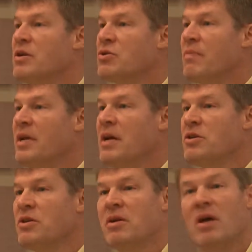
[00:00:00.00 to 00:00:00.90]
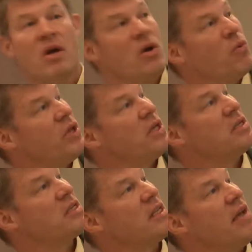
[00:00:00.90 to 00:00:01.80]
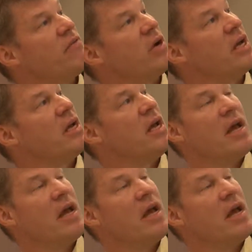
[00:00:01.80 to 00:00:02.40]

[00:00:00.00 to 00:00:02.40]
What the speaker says: discrimination within slavery.